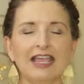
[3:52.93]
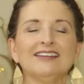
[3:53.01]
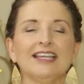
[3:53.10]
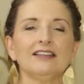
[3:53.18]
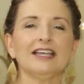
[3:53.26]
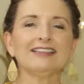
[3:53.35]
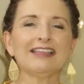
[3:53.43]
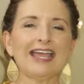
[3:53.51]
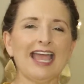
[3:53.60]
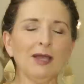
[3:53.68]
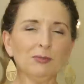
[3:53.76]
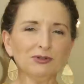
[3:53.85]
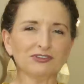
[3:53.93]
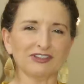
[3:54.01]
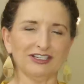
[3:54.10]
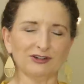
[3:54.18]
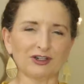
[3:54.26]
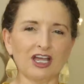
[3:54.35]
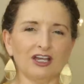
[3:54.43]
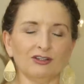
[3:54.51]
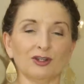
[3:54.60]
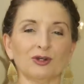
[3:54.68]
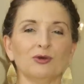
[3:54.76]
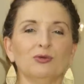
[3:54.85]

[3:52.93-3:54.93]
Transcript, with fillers: and I like the apple cider color